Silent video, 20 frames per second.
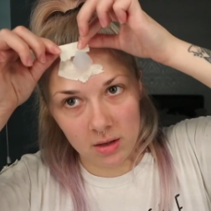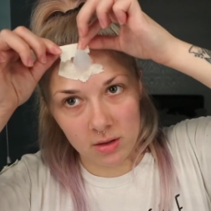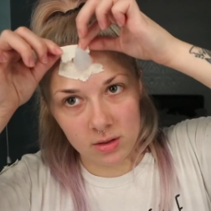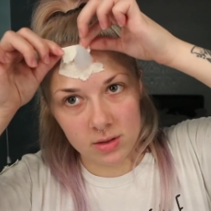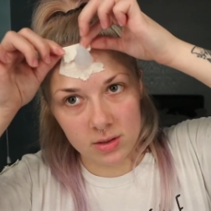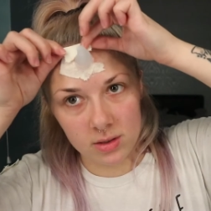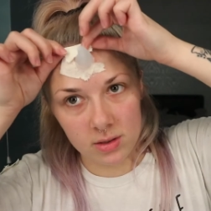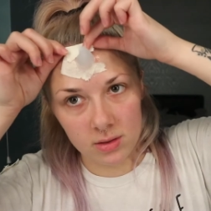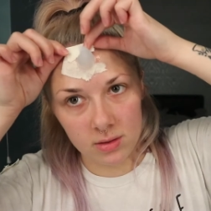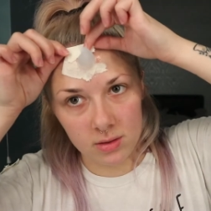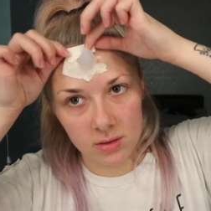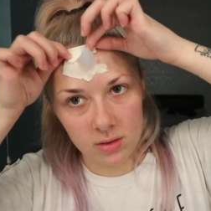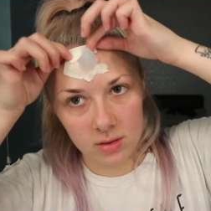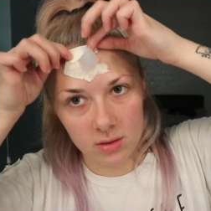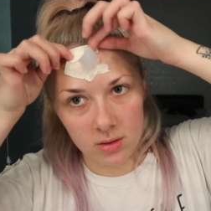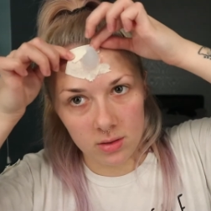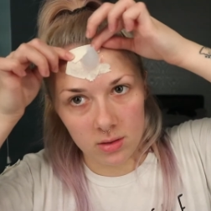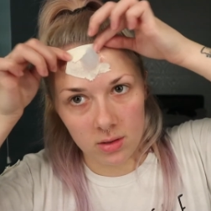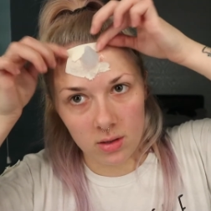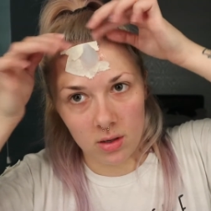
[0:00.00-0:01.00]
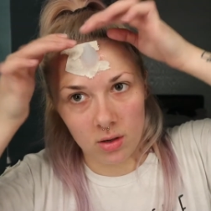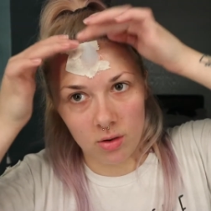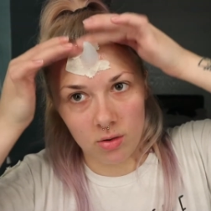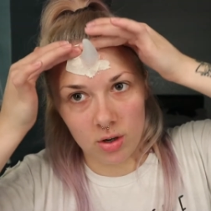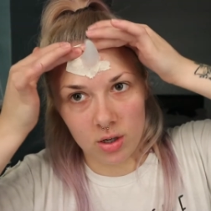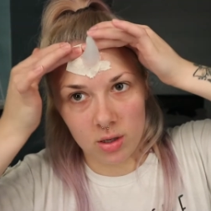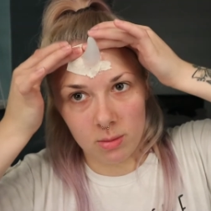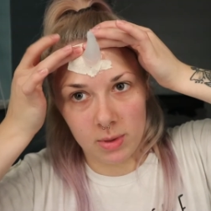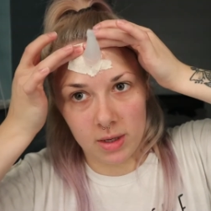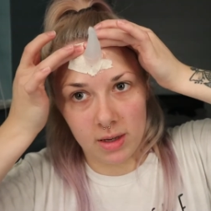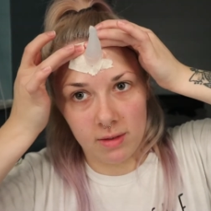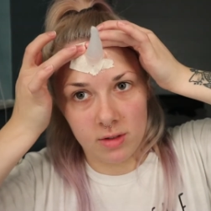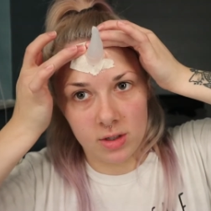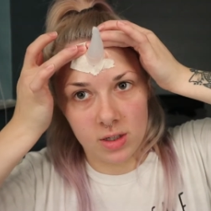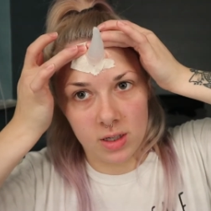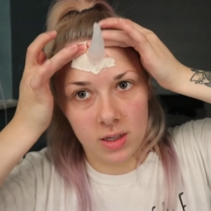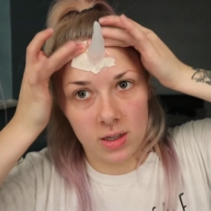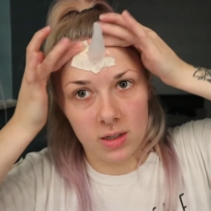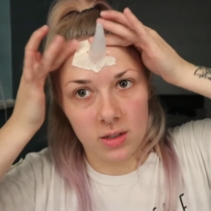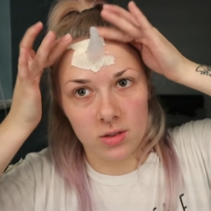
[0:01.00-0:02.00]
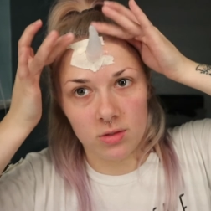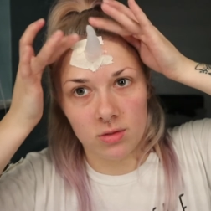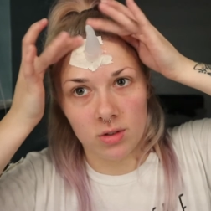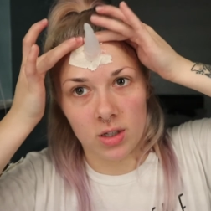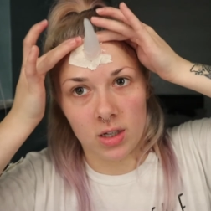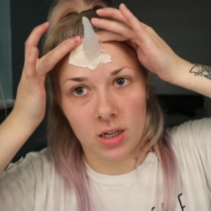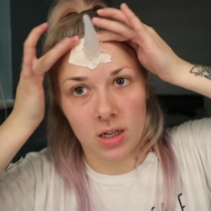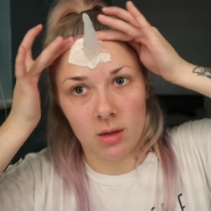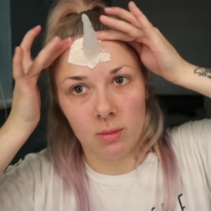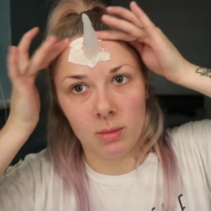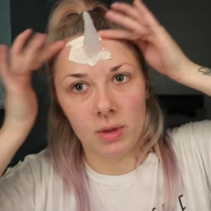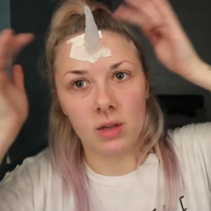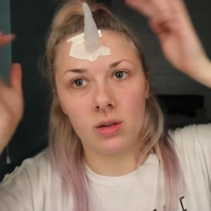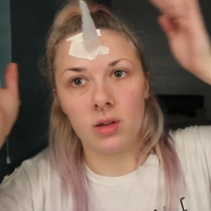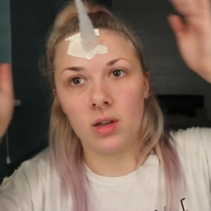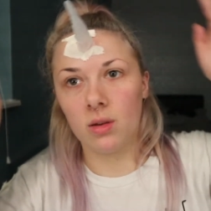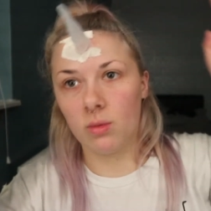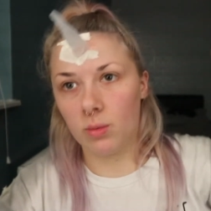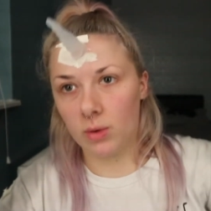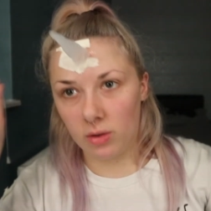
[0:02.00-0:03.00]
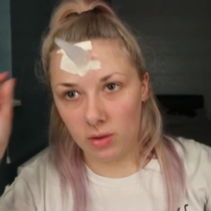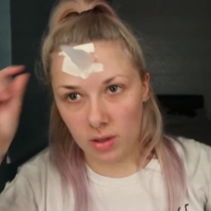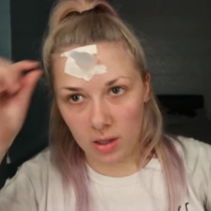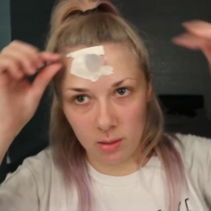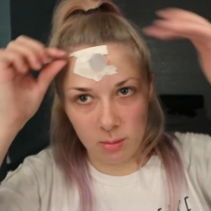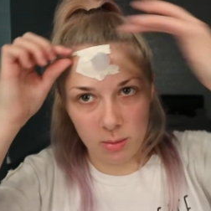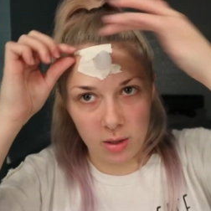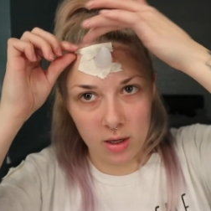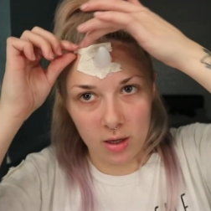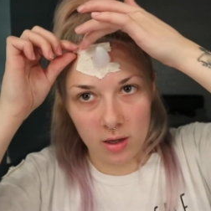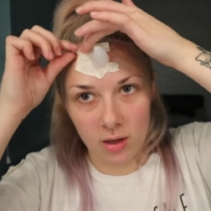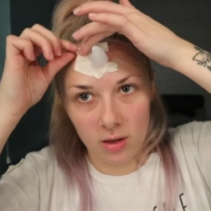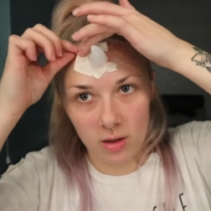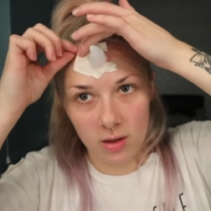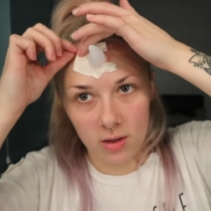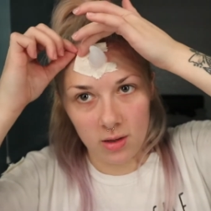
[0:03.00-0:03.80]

It looks incredibly ridiculous right now, but it will get better.